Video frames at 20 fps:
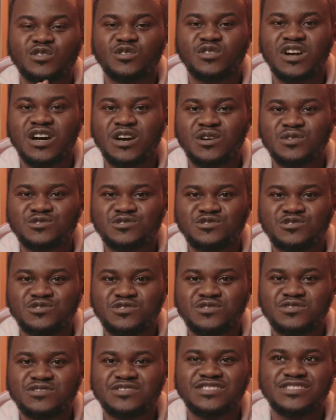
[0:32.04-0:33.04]
crown
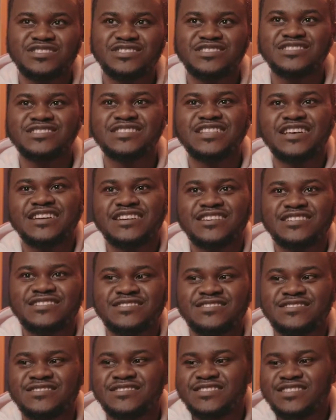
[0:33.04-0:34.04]
shoot. This is like
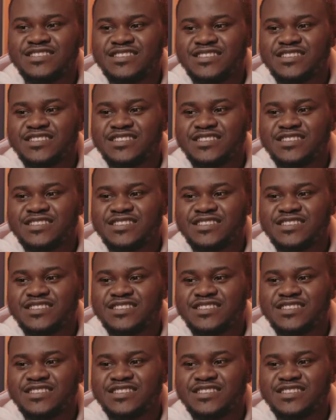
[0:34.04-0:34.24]
a